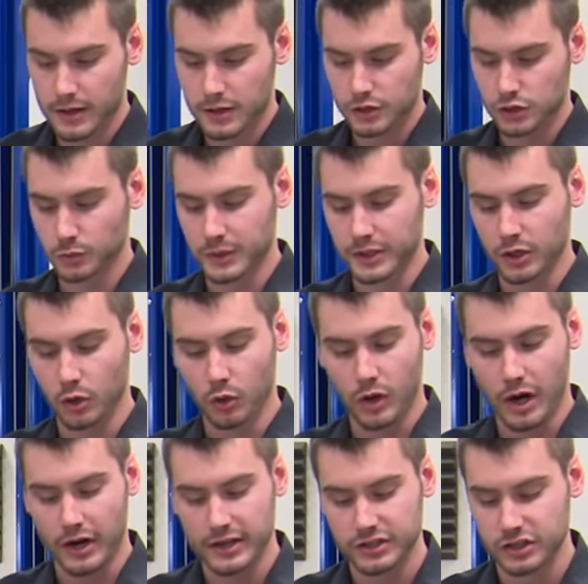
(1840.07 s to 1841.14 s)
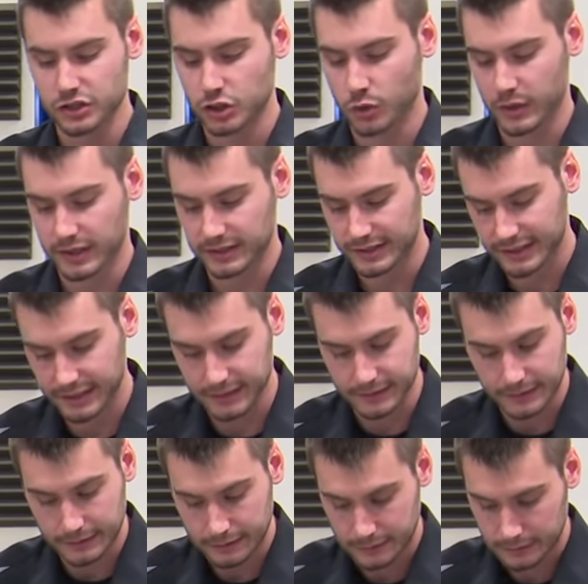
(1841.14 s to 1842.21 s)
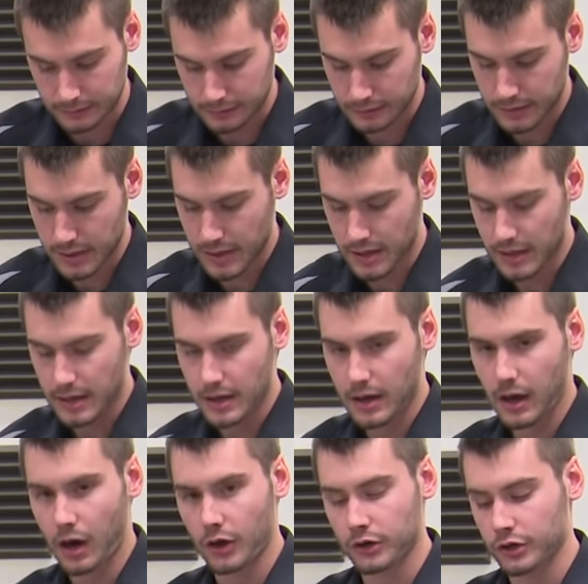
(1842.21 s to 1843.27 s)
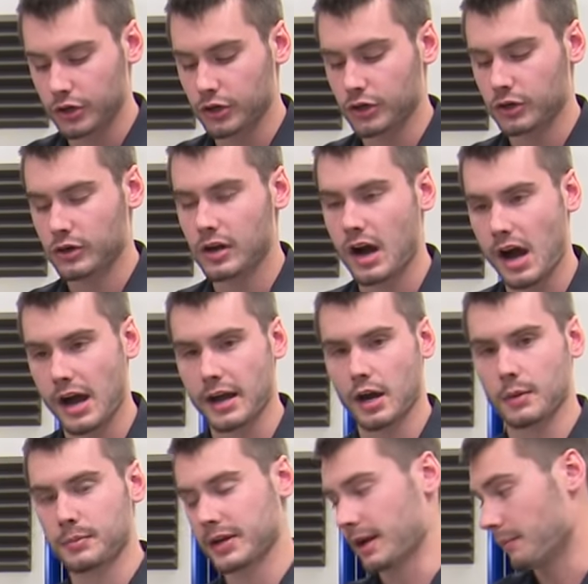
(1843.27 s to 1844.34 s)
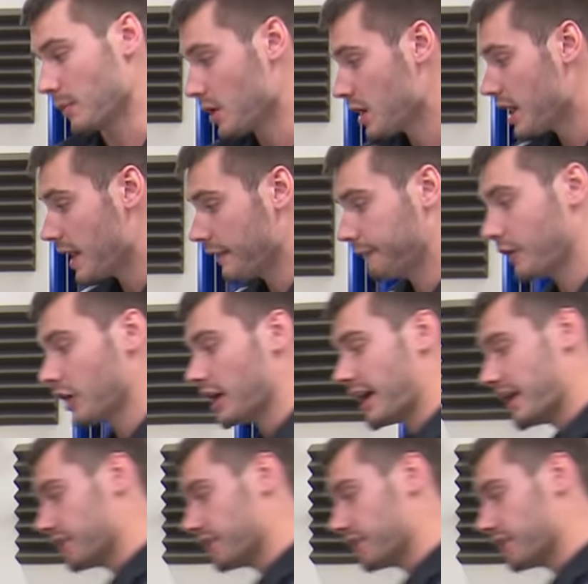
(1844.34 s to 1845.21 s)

So we know our engine's going lean, under high R P M. If our air